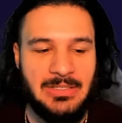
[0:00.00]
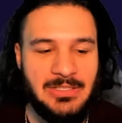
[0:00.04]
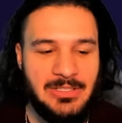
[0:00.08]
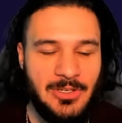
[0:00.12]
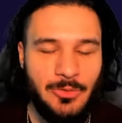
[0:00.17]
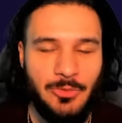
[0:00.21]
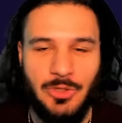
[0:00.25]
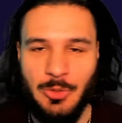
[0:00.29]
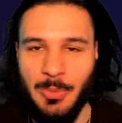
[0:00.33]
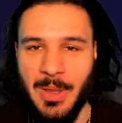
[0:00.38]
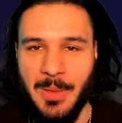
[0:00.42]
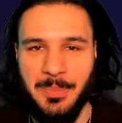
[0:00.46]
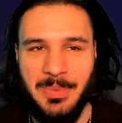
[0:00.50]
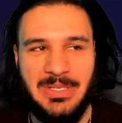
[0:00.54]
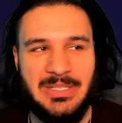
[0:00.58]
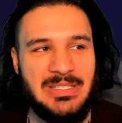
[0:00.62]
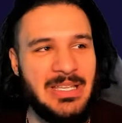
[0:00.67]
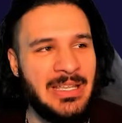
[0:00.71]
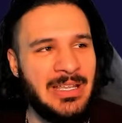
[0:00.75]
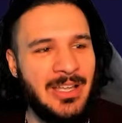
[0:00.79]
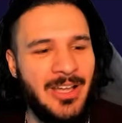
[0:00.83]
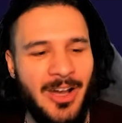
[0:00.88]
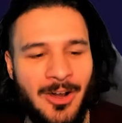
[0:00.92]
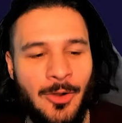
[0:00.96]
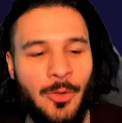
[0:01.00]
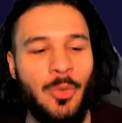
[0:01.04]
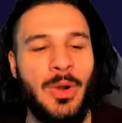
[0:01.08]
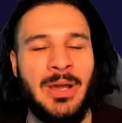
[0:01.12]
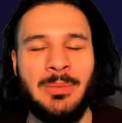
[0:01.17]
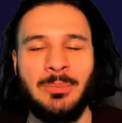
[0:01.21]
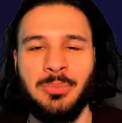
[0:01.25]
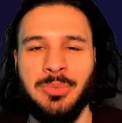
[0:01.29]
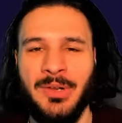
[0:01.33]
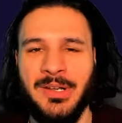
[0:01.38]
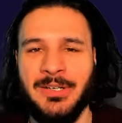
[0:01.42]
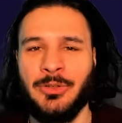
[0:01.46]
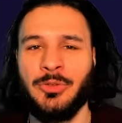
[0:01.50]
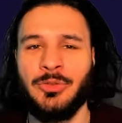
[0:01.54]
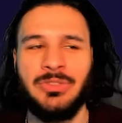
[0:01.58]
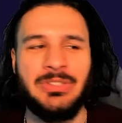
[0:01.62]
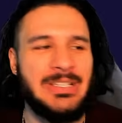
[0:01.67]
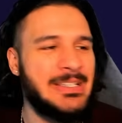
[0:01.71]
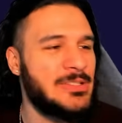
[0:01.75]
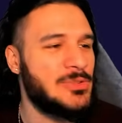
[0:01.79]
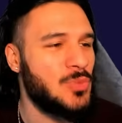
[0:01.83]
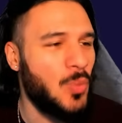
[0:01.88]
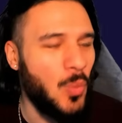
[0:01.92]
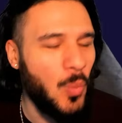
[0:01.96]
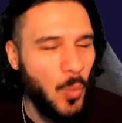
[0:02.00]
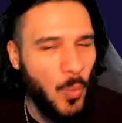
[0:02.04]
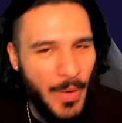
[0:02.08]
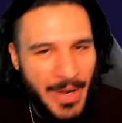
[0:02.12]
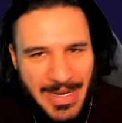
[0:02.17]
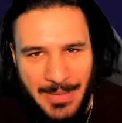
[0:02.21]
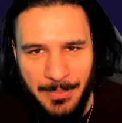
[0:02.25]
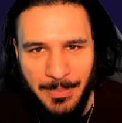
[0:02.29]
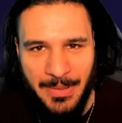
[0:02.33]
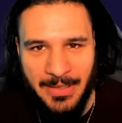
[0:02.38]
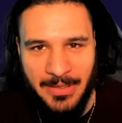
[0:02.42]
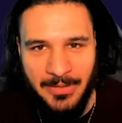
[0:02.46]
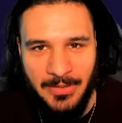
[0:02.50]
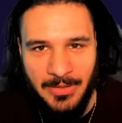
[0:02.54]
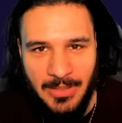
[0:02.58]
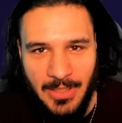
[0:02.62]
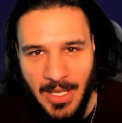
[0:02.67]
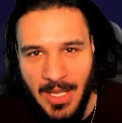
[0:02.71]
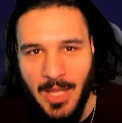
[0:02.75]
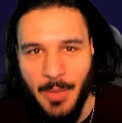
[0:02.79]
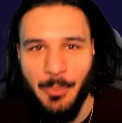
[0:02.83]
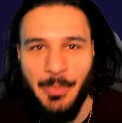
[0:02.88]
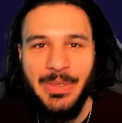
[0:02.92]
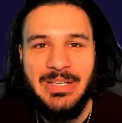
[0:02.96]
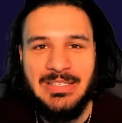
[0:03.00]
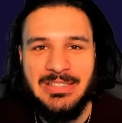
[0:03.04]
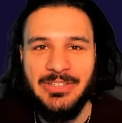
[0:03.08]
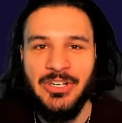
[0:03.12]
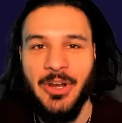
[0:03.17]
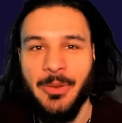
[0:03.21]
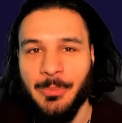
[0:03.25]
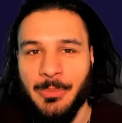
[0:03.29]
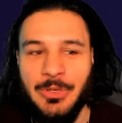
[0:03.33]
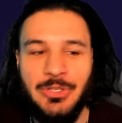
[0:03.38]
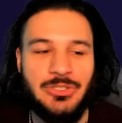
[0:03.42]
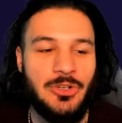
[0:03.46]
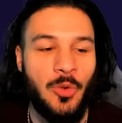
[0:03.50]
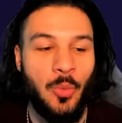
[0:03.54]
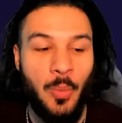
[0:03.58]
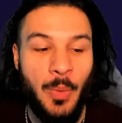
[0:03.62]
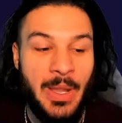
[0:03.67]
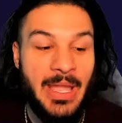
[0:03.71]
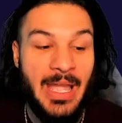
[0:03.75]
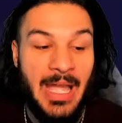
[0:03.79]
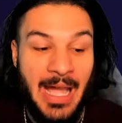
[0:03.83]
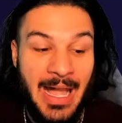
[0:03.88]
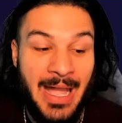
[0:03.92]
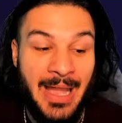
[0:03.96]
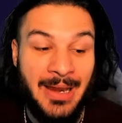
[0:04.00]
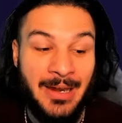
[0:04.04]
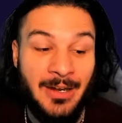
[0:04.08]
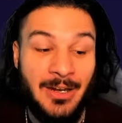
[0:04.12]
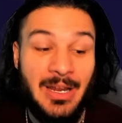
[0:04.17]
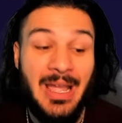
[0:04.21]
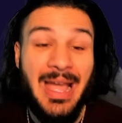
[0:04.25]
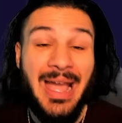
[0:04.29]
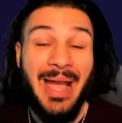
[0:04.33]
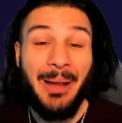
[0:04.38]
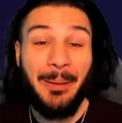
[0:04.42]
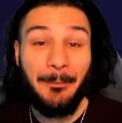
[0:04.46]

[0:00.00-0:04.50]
So you might be saying, oh, unbridled is way better because the numbers are way higher,